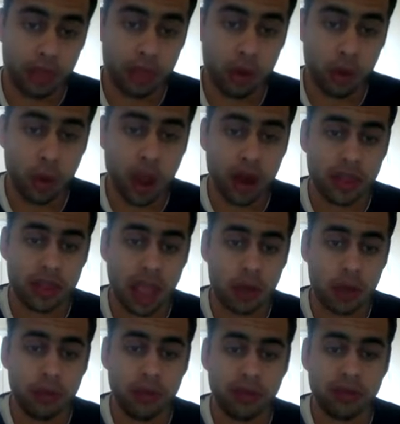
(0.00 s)
the one that I
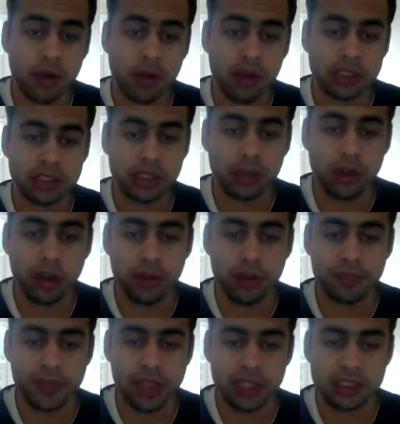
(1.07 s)
will be focusing on